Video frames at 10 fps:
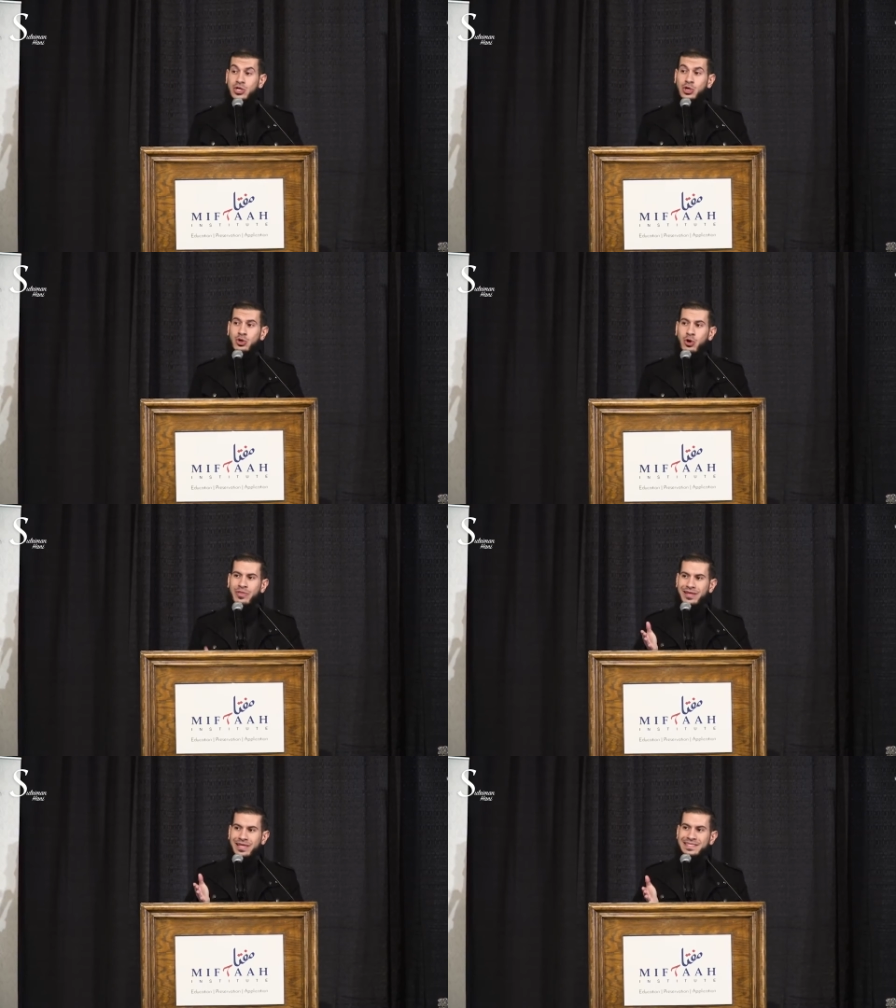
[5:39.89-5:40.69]
you know
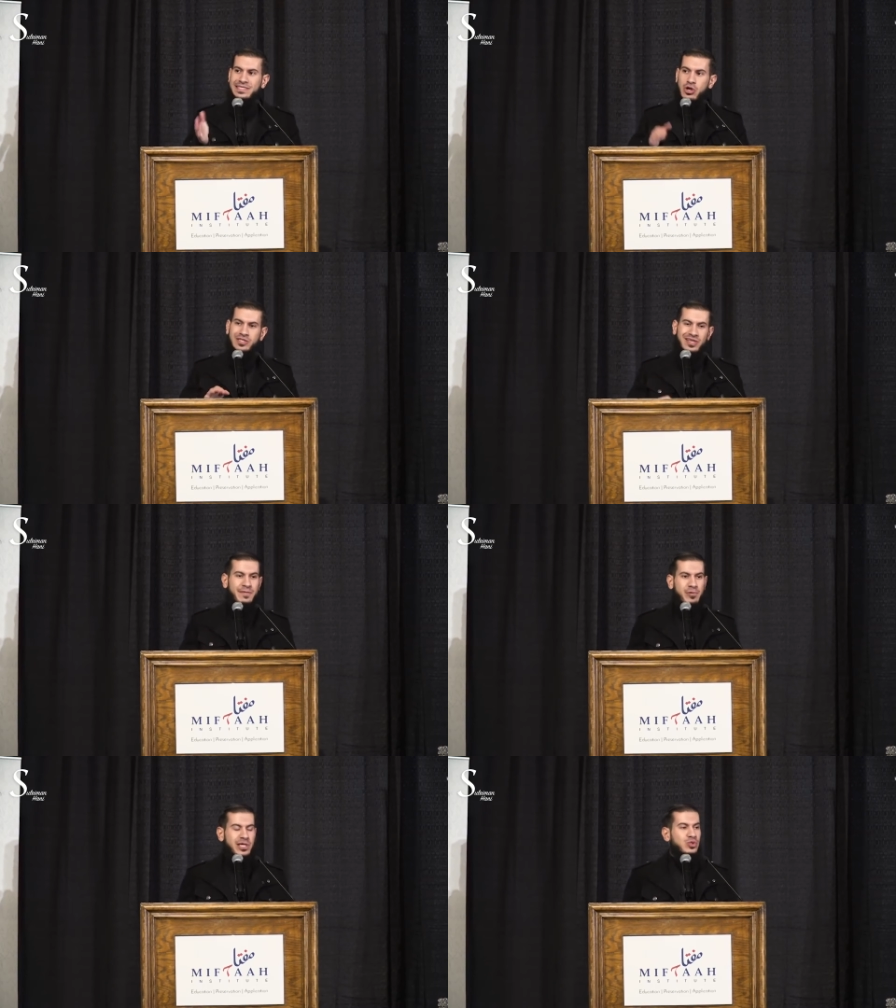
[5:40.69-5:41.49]
that it's not a
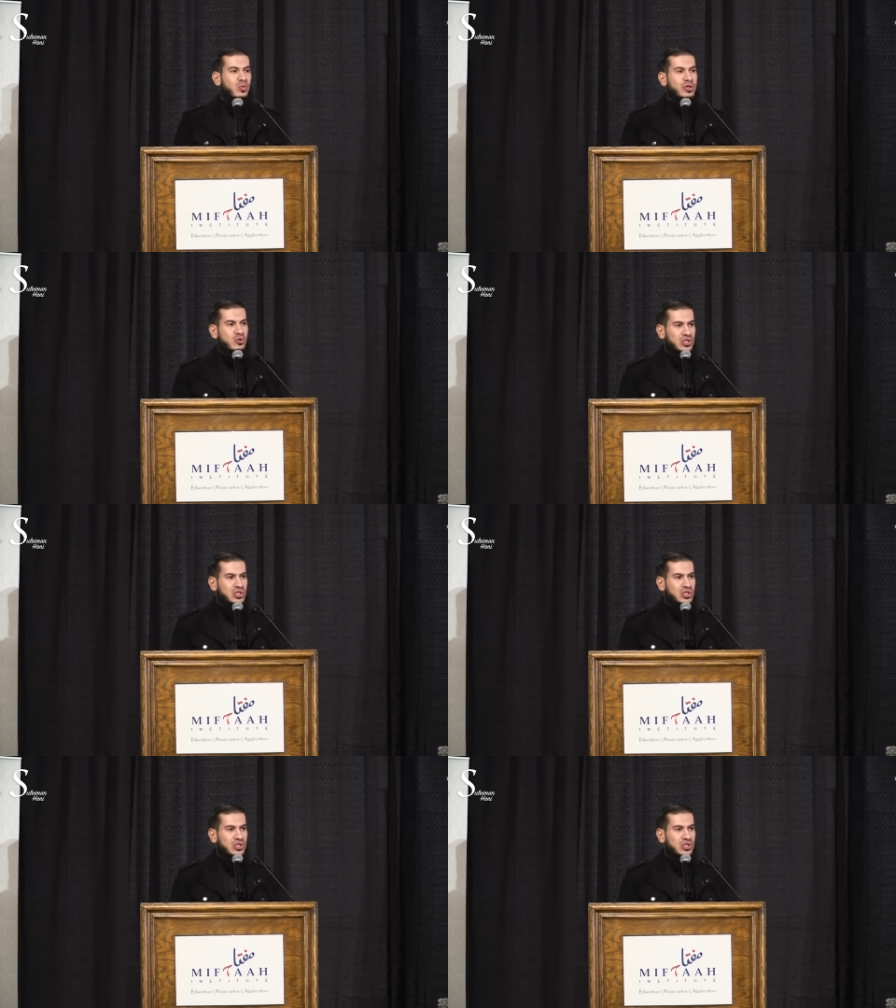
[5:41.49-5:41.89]
place where you